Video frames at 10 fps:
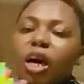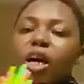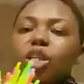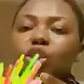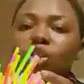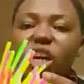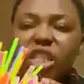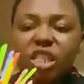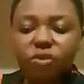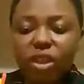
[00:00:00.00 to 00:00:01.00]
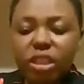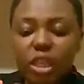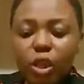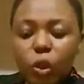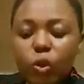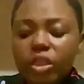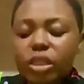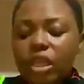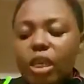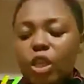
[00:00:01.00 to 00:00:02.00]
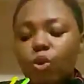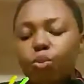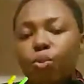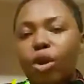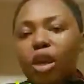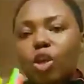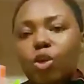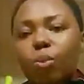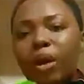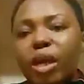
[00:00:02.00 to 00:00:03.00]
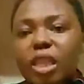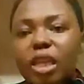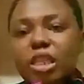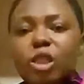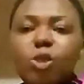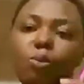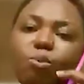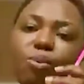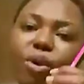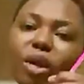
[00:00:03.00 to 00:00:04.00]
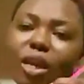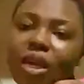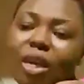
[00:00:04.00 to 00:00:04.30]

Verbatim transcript: How do you activate a glow stick? break, bend it to break.